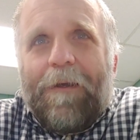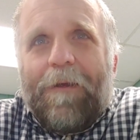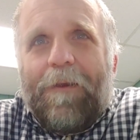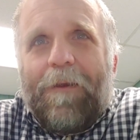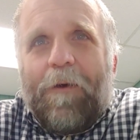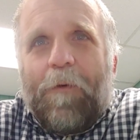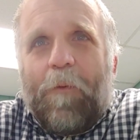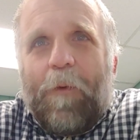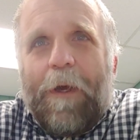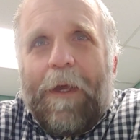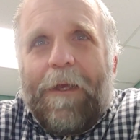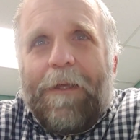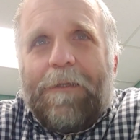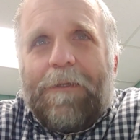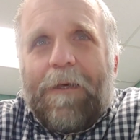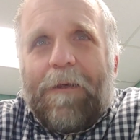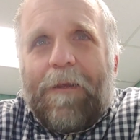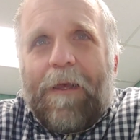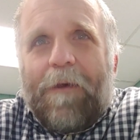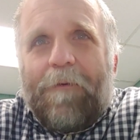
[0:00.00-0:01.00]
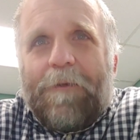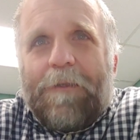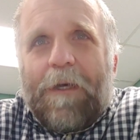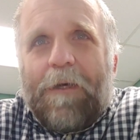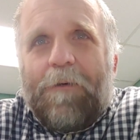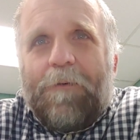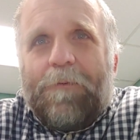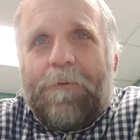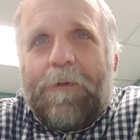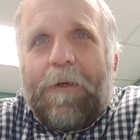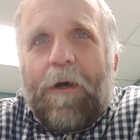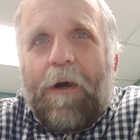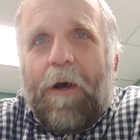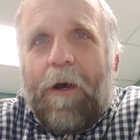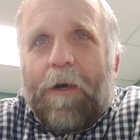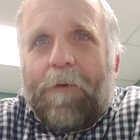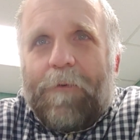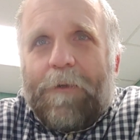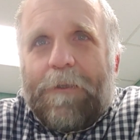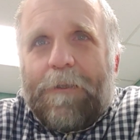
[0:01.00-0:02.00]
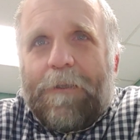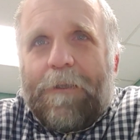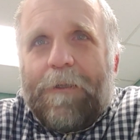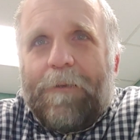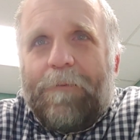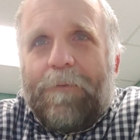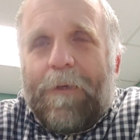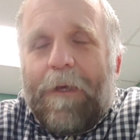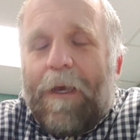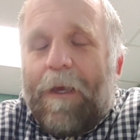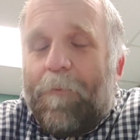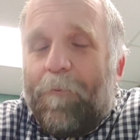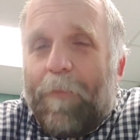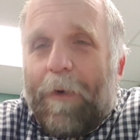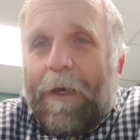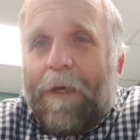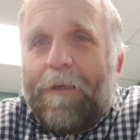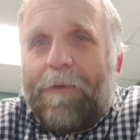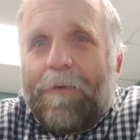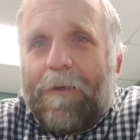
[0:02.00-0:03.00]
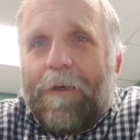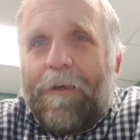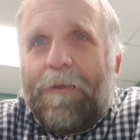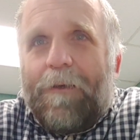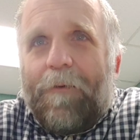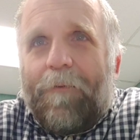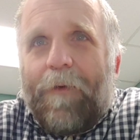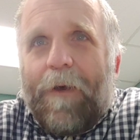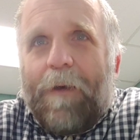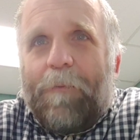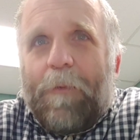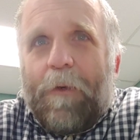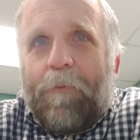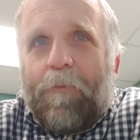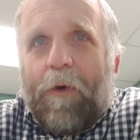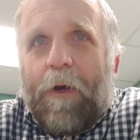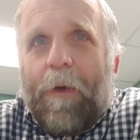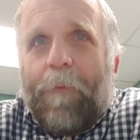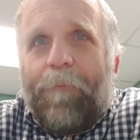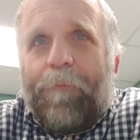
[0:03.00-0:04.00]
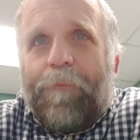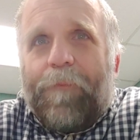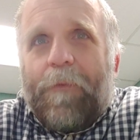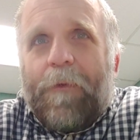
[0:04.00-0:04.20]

the weeds they've sown harvested and baked into famine bread,